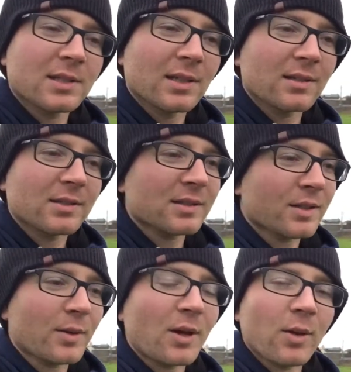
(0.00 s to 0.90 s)
get, you
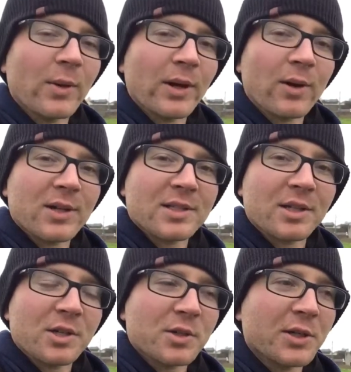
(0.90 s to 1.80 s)
know, all the way across the
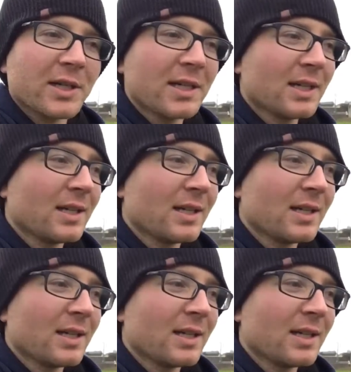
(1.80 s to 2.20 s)
country.